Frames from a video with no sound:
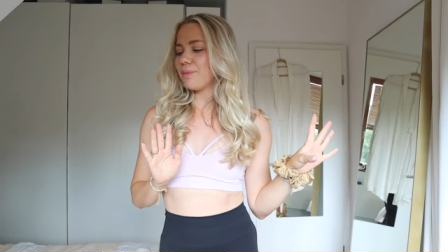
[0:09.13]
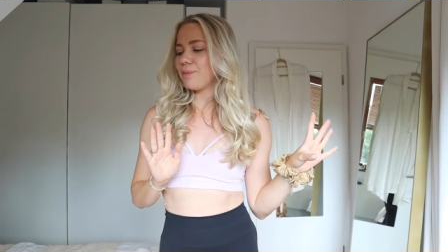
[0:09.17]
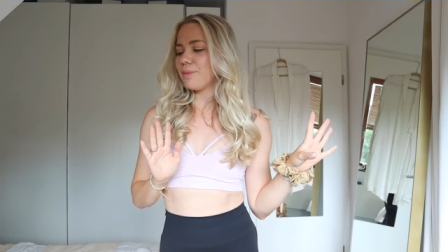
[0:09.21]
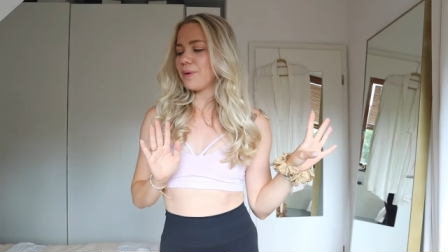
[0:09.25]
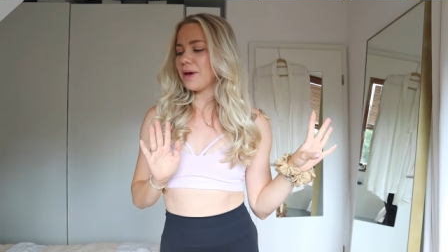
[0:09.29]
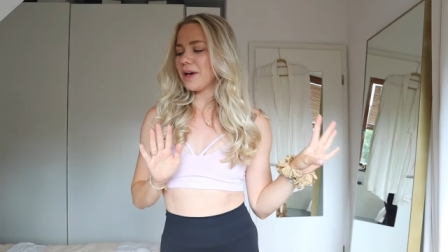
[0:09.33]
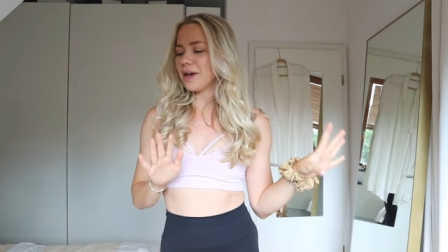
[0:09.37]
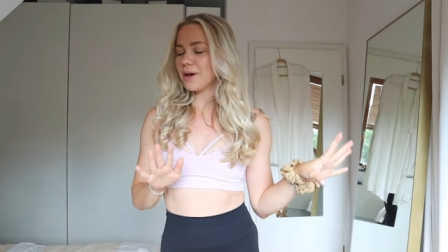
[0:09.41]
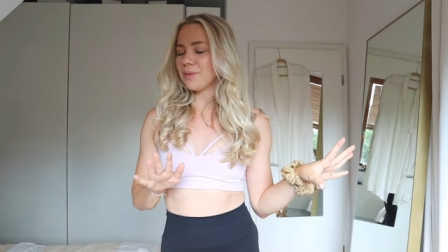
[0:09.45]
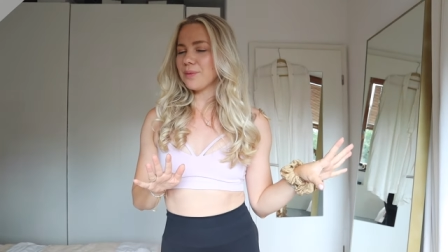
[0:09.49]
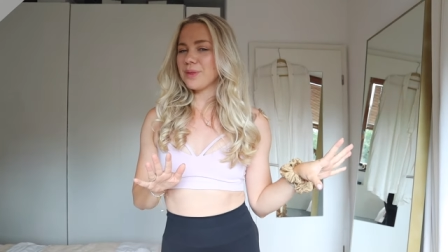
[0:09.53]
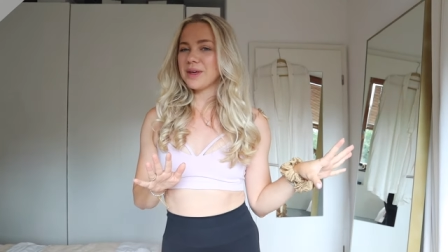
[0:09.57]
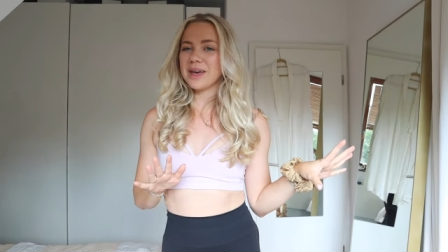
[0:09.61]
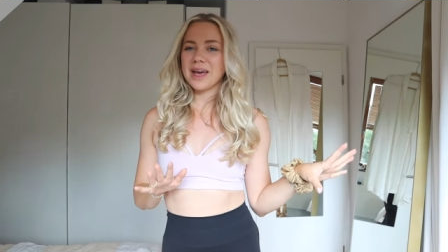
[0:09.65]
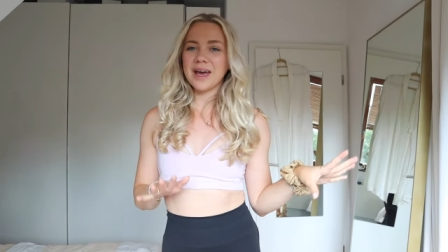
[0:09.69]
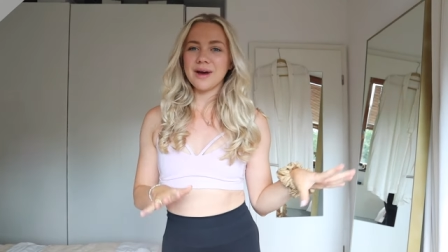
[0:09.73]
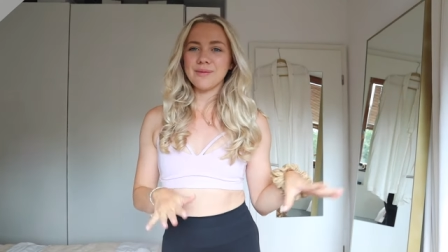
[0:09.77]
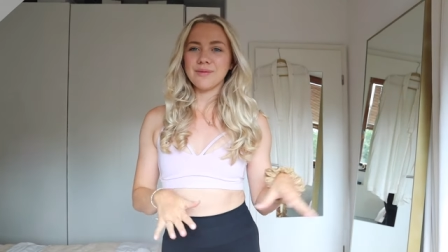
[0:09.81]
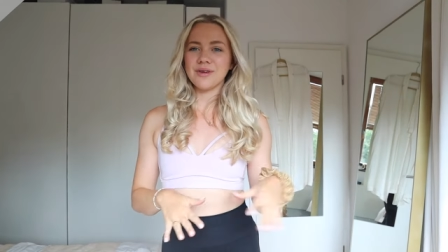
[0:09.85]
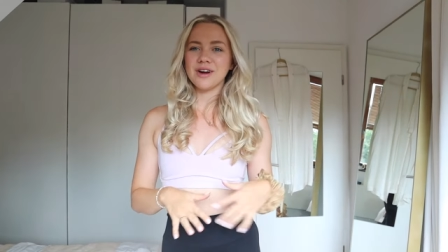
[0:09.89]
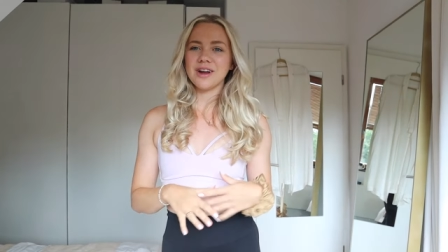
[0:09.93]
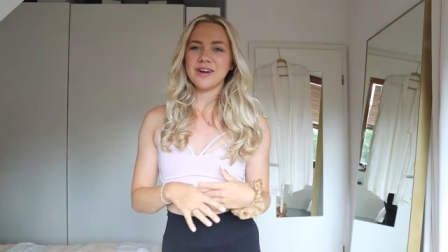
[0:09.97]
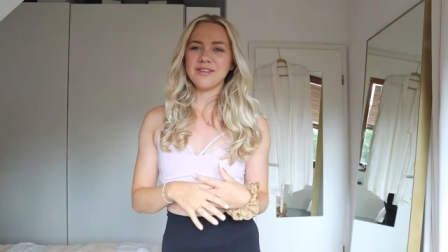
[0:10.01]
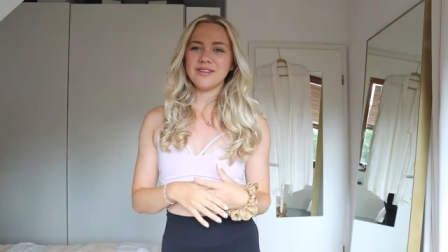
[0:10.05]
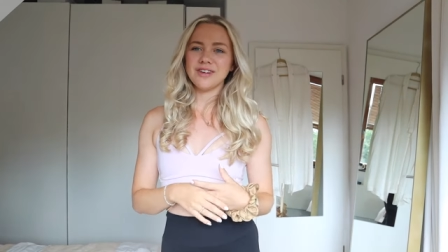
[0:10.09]
pick up the
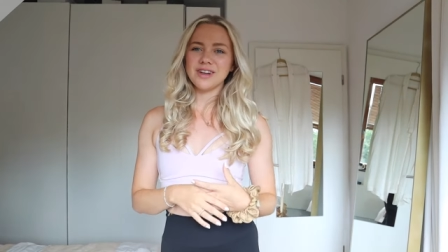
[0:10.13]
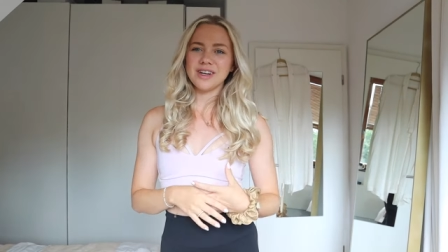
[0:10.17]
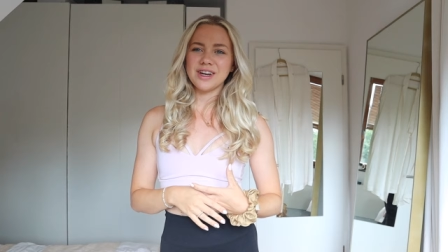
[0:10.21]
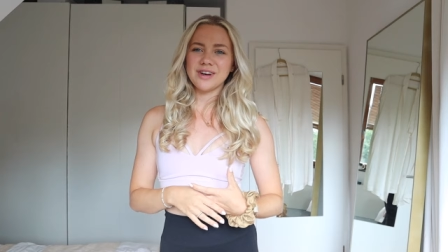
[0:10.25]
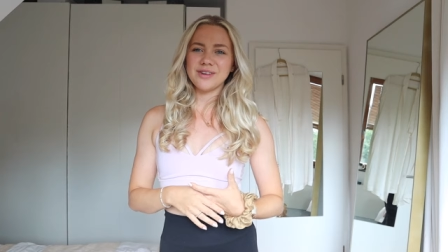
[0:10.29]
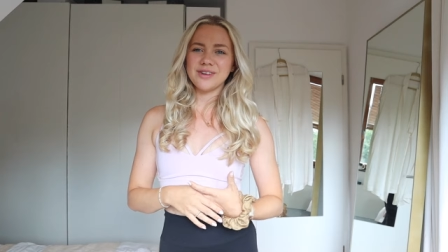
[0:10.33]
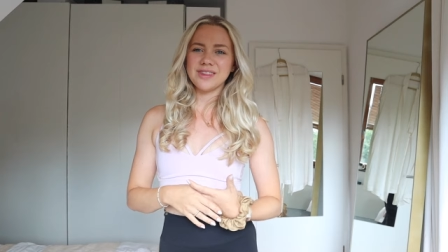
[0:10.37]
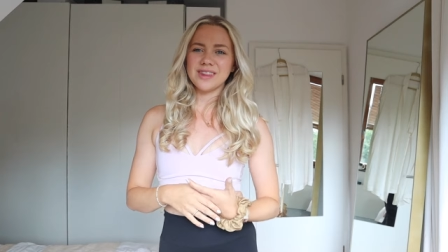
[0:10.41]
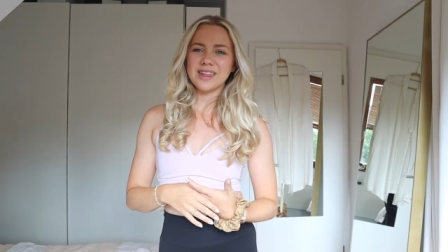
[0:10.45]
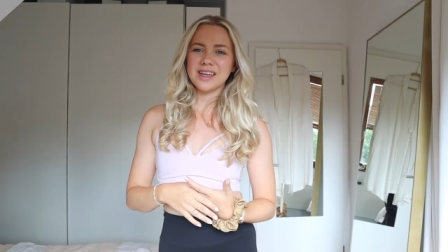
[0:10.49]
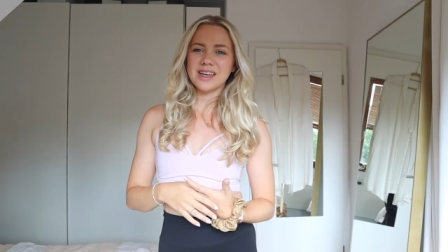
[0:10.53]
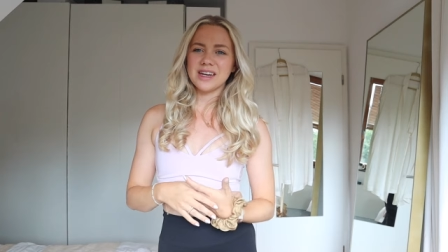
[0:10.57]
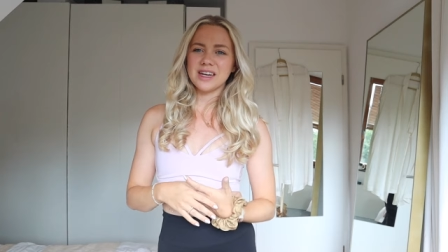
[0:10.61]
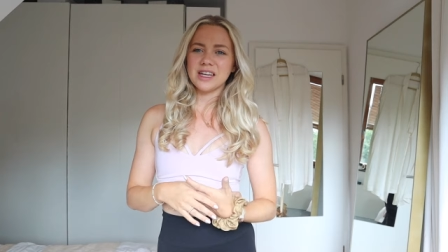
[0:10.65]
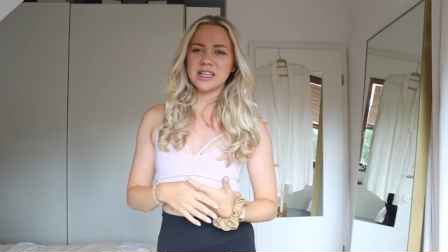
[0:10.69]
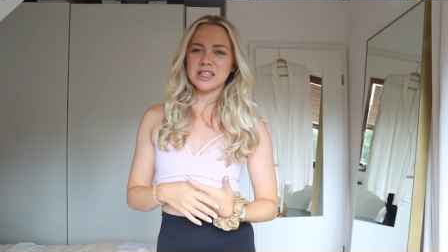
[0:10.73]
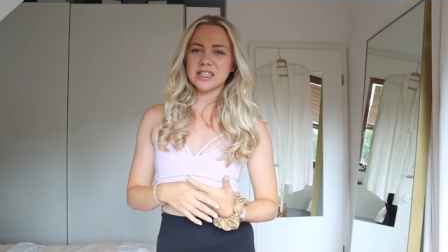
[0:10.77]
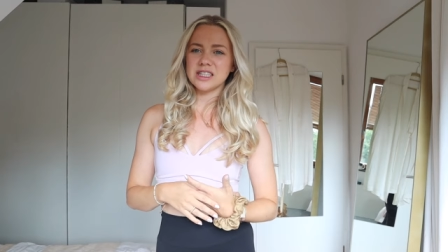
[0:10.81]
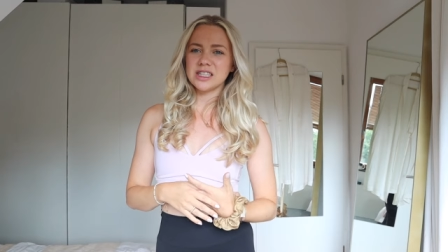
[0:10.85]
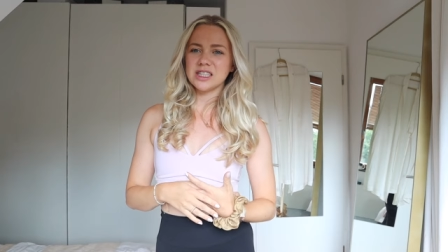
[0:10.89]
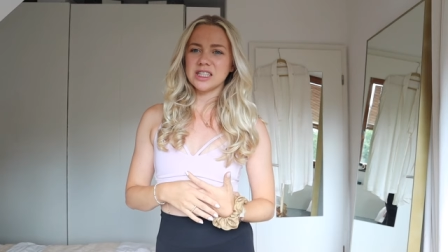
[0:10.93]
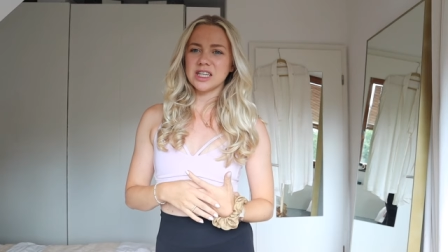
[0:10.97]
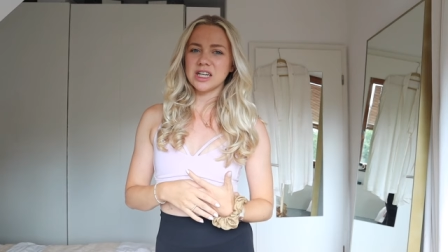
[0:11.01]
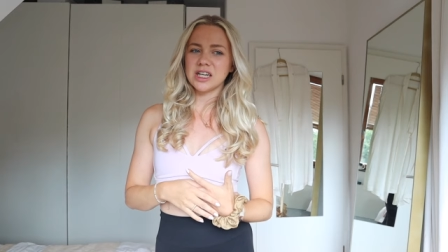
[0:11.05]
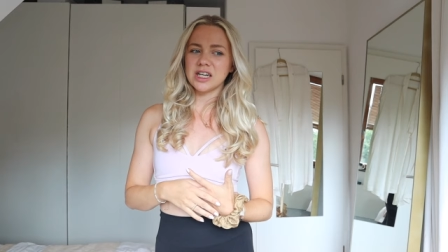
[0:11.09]
camera every now and then and
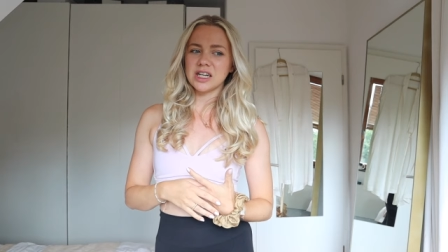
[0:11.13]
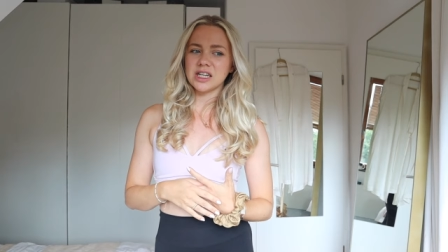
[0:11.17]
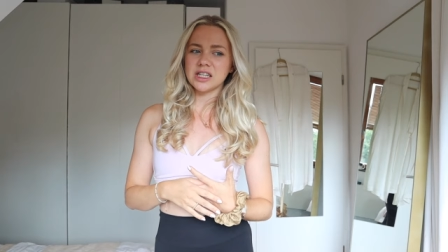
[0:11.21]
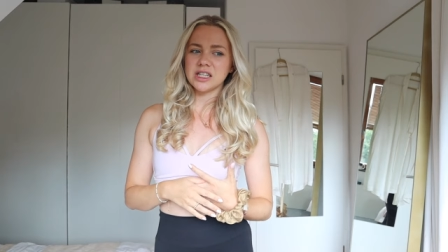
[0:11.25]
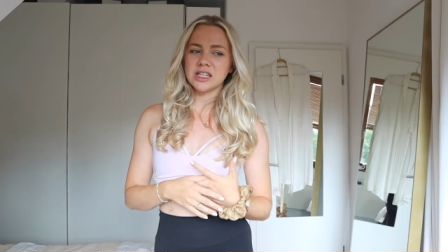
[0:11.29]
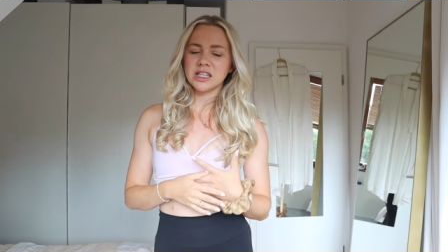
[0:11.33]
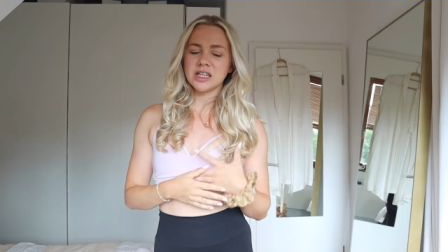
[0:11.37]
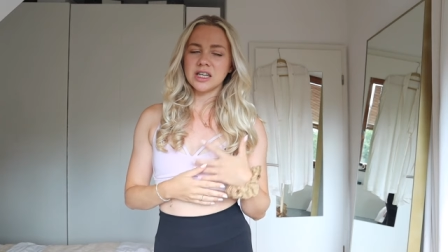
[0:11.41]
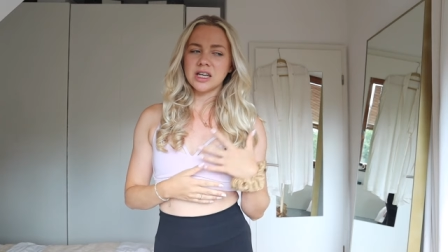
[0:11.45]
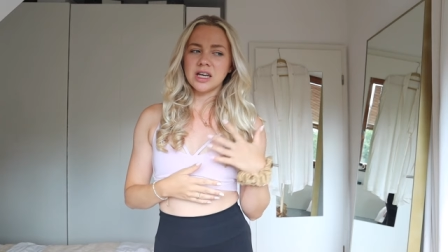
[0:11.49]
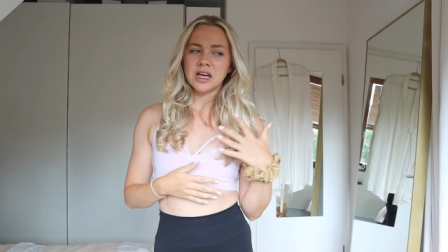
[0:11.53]
start